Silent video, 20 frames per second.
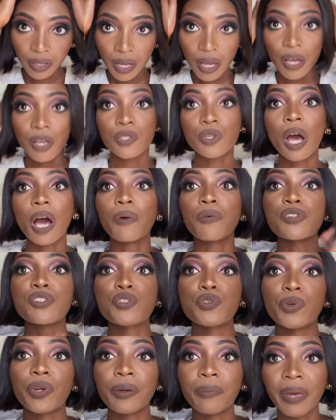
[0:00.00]
so I was
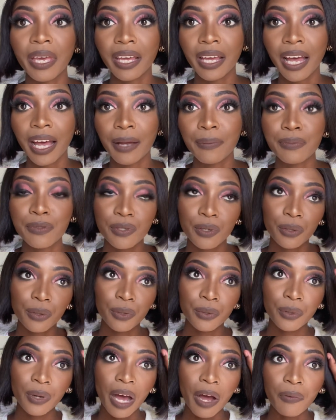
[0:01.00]
doing makeup,
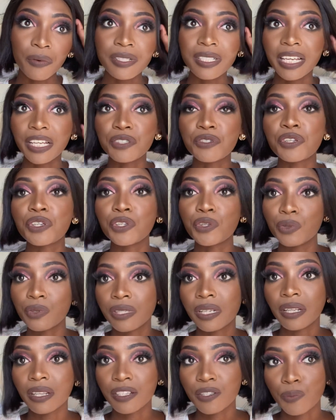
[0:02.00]
so I was actually
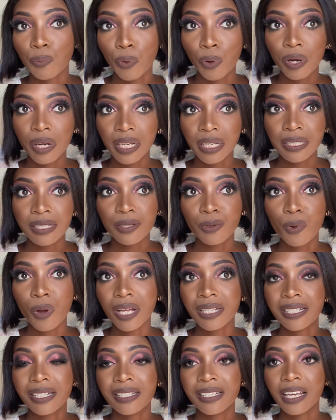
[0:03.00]
using these products
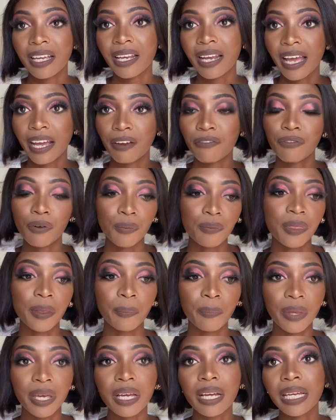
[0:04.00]
like from the
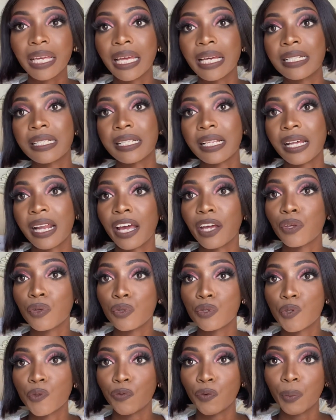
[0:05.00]
bigger kits that I
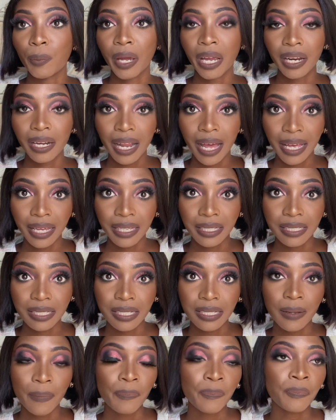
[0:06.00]
use for my
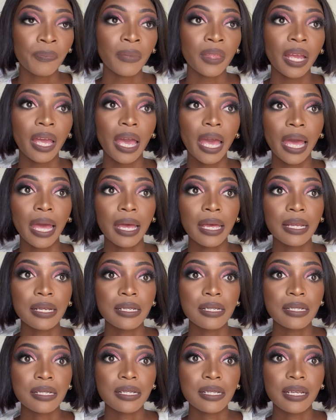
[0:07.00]
clients.
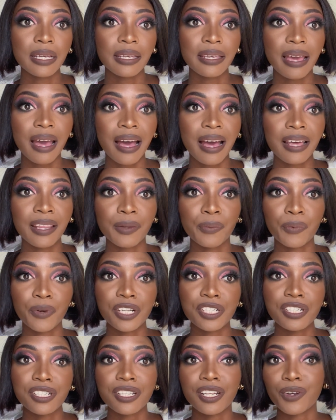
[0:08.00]
And yeah, the
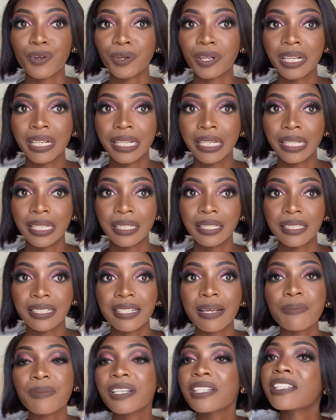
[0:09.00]
brushes are not clean,
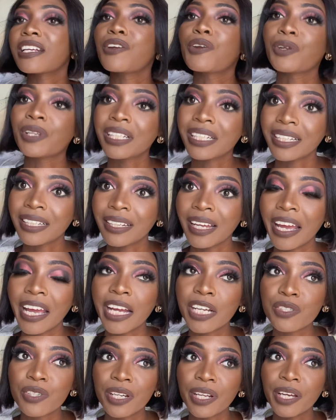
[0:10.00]
some things are not clean,
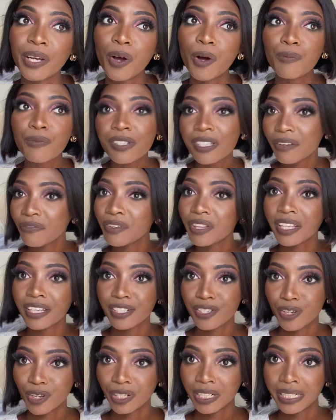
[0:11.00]
actually almost everything
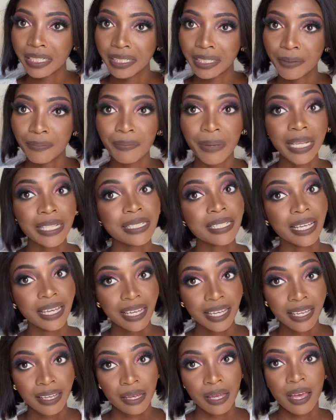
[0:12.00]
is not clean, but
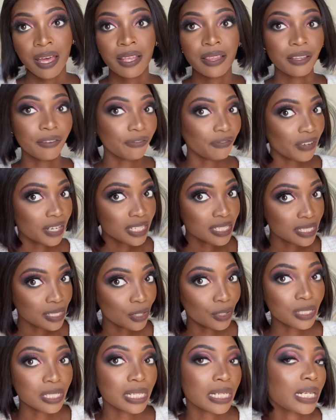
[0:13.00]
okay, the face
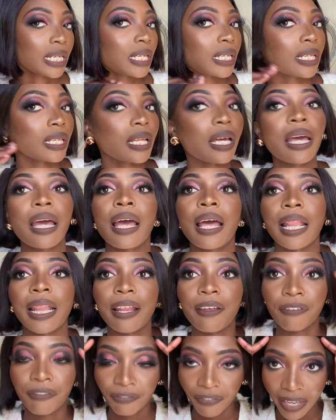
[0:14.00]
looks clean,
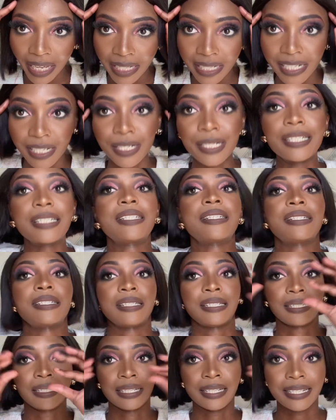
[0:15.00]
the face looks
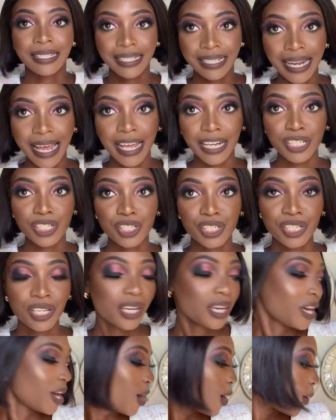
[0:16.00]
snatched.
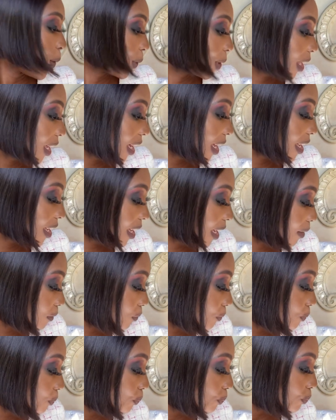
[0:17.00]
Okay, yeah.
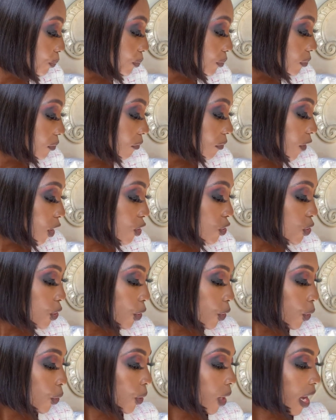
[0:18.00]

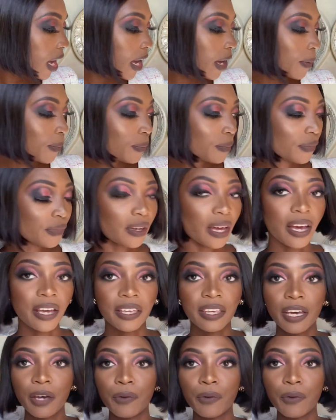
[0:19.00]
So here